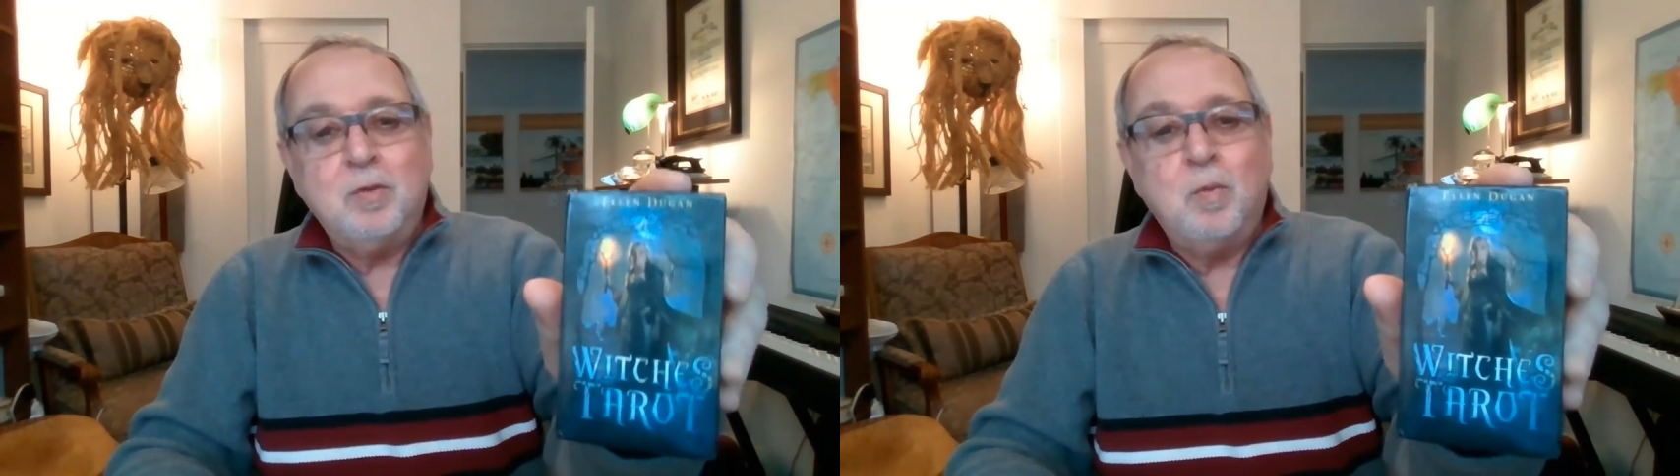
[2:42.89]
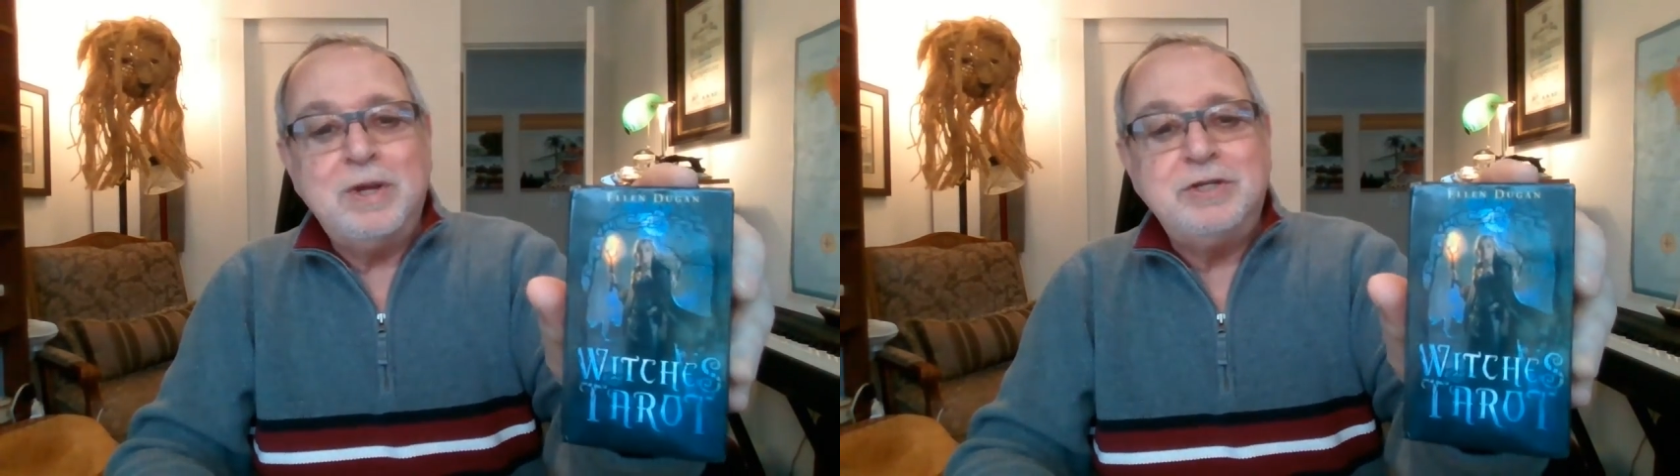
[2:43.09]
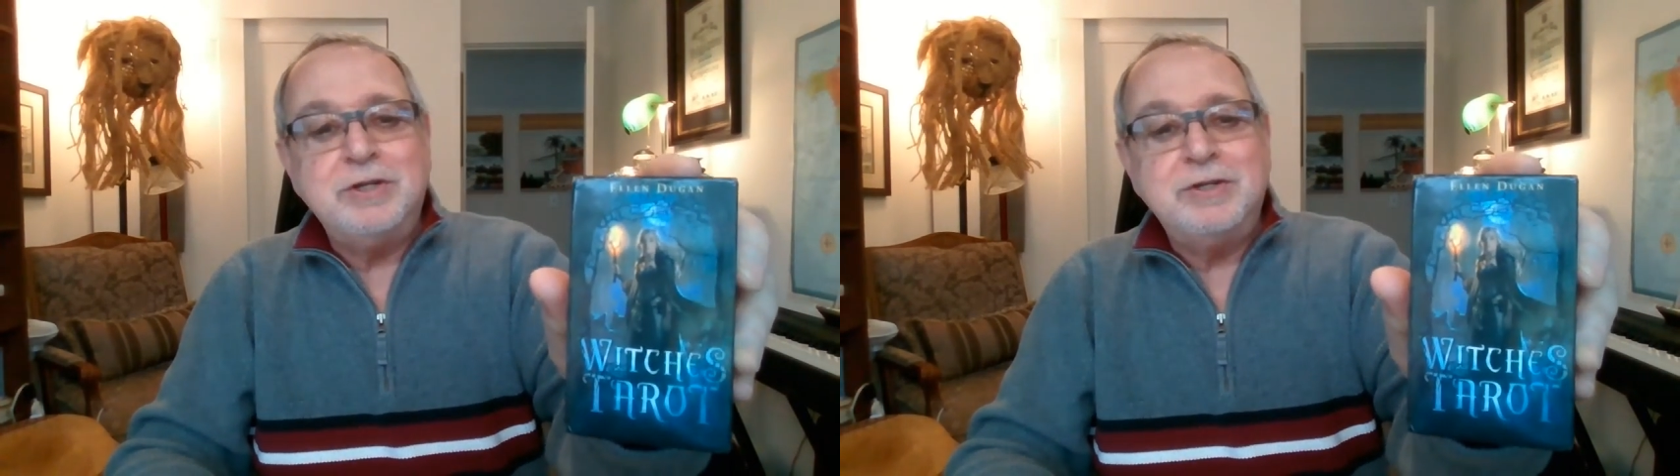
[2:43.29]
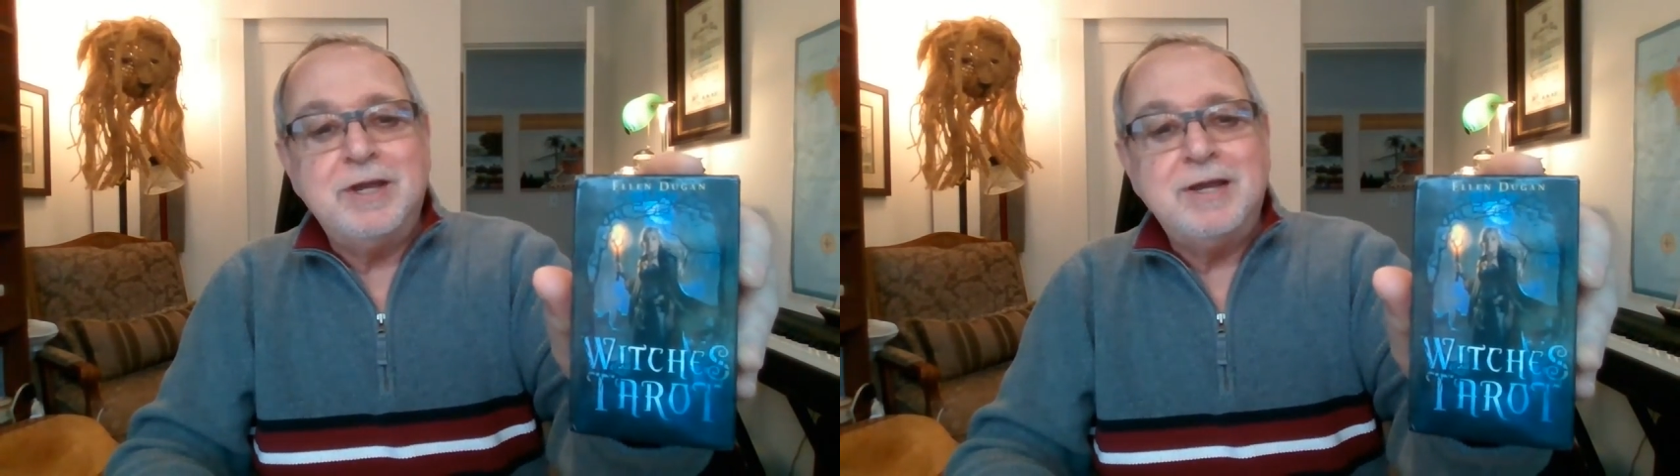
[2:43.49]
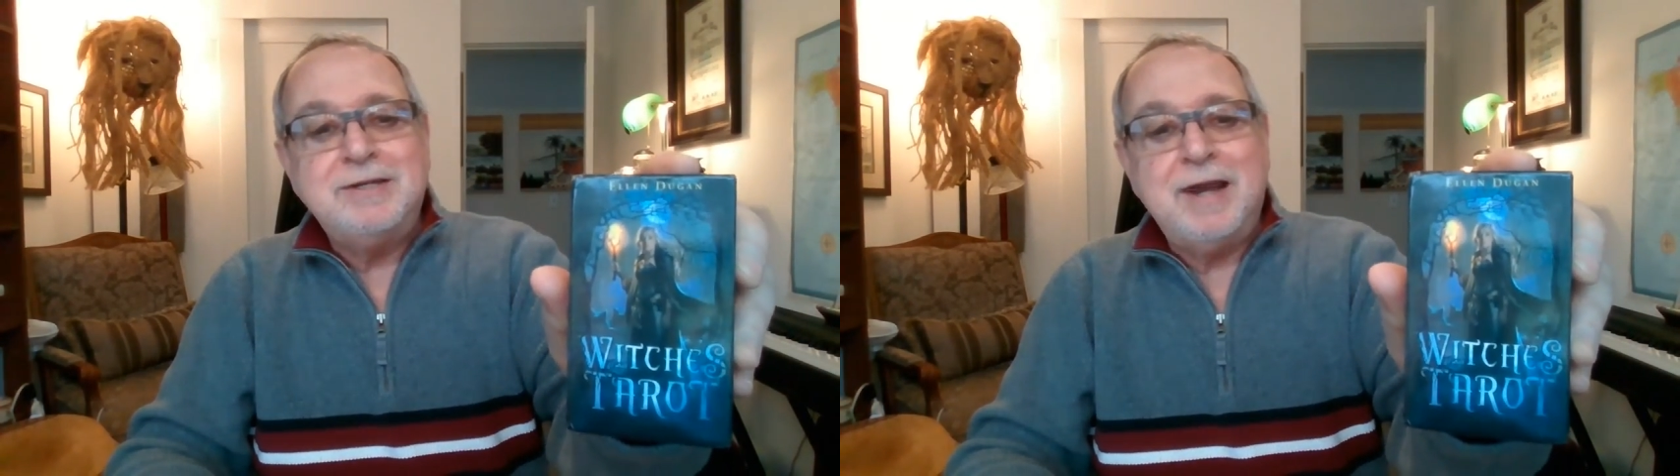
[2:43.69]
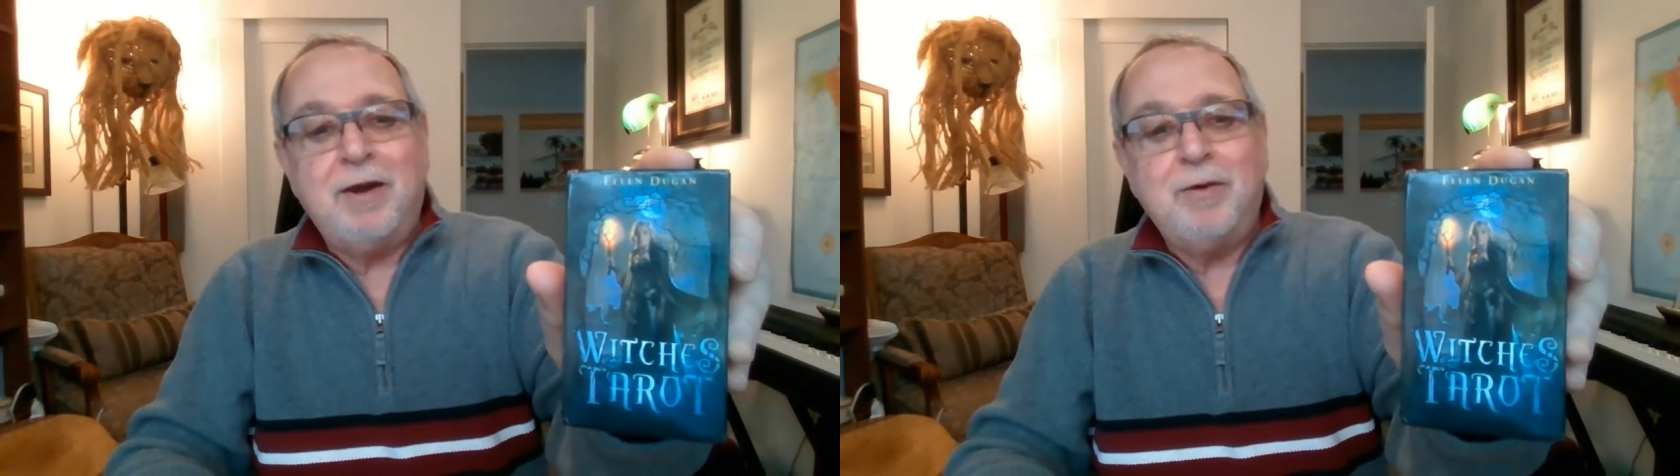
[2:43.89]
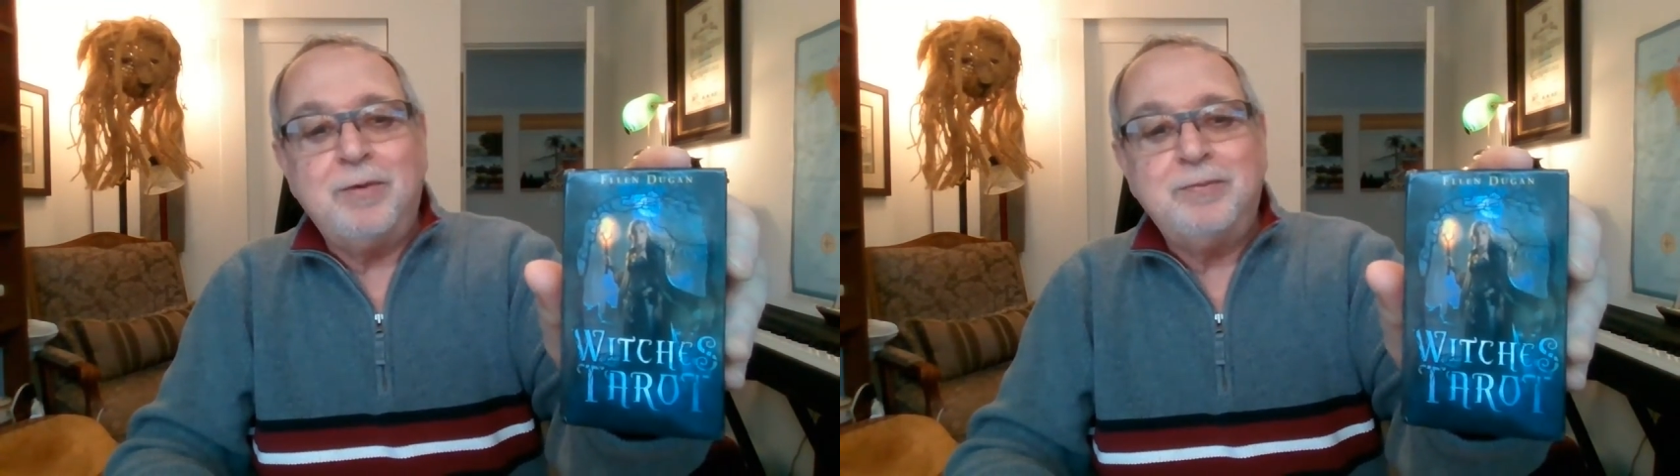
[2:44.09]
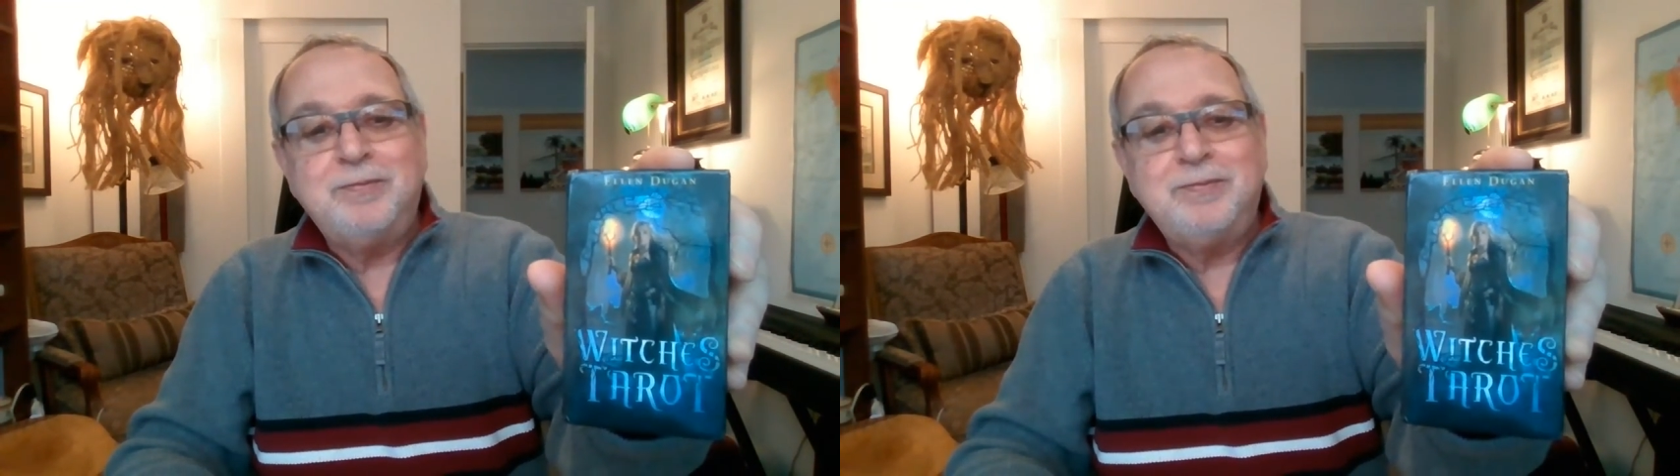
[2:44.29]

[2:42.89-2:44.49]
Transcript: Witch's Tarot.